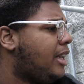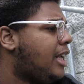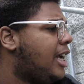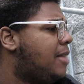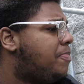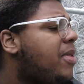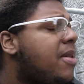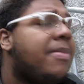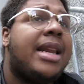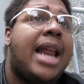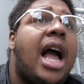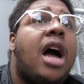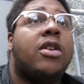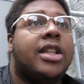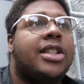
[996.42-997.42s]
and put me
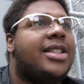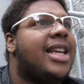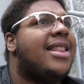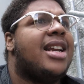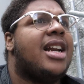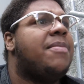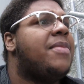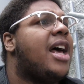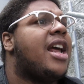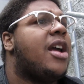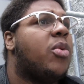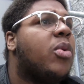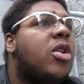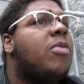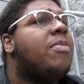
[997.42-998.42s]
down and say that I'm not a
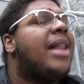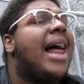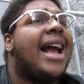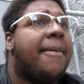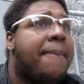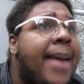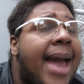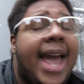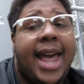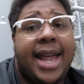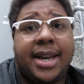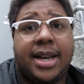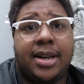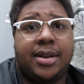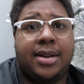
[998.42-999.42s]
real black
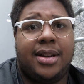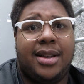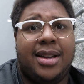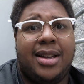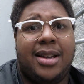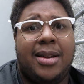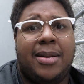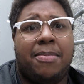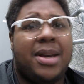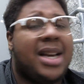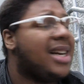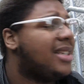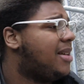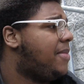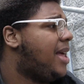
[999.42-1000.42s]
man
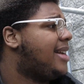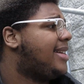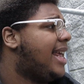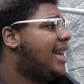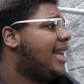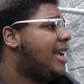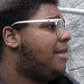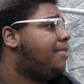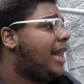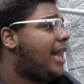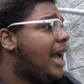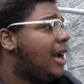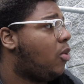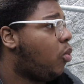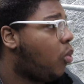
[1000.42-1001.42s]
because I'm not dating a
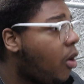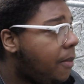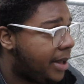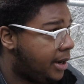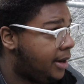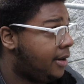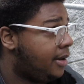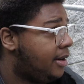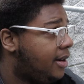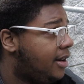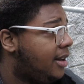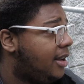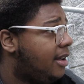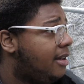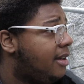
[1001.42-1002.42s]
black woman
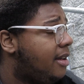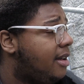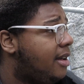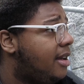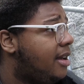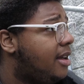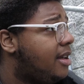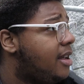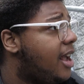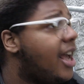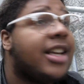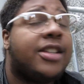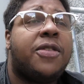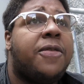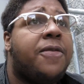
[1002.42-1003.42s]

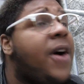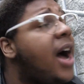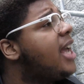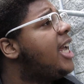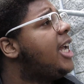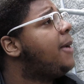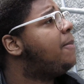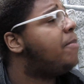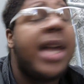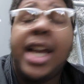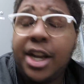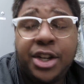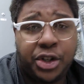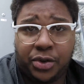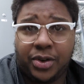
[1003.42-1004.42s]
is fucking
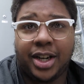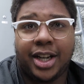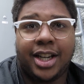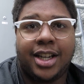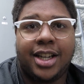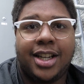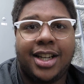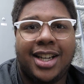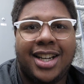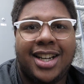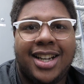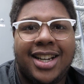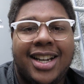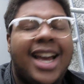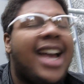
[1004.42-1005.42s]
bigotry.
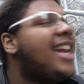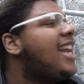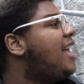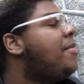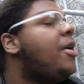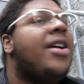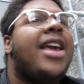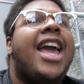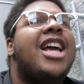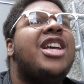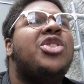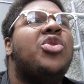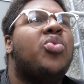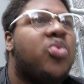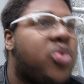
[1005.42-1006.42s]
And MLK
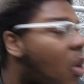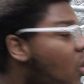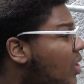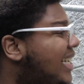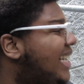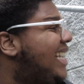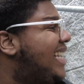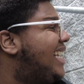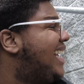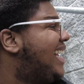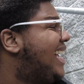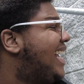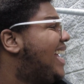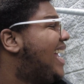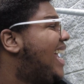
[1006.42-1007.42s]
is rolling
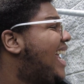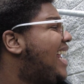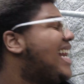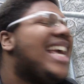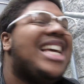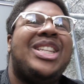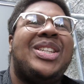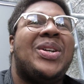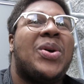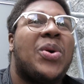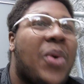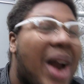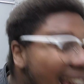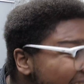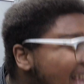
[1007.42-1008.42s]
in his
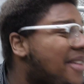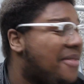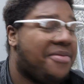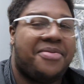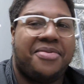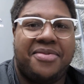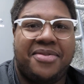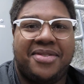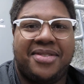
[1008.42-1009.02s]
grave.